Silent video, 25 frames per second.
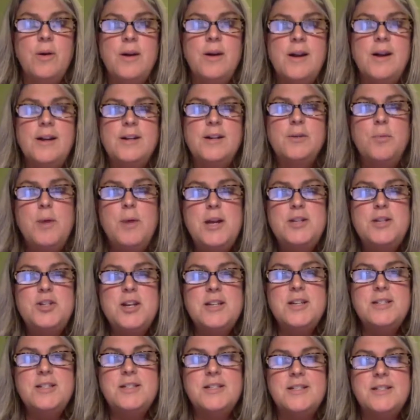
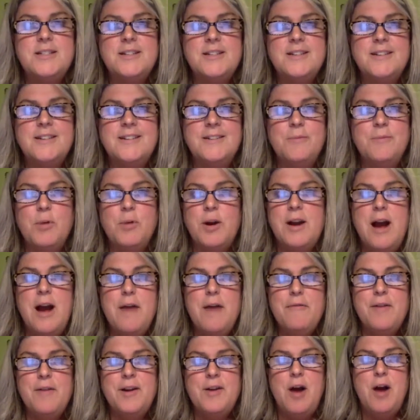we're
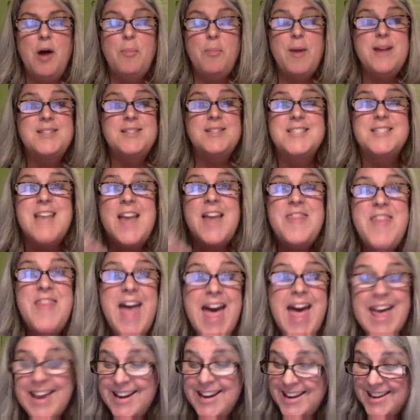covering all bases. And
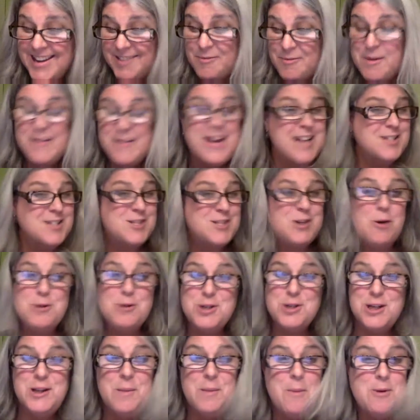then we've got
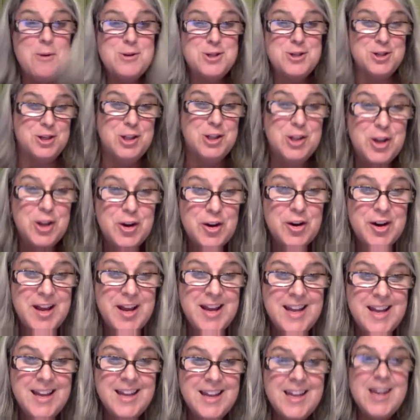social emotional
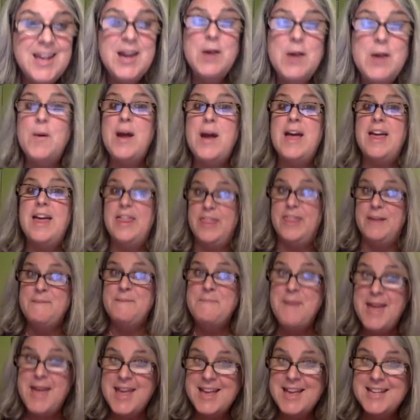learning with
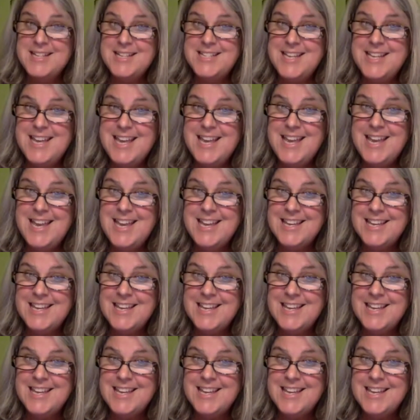Mandy.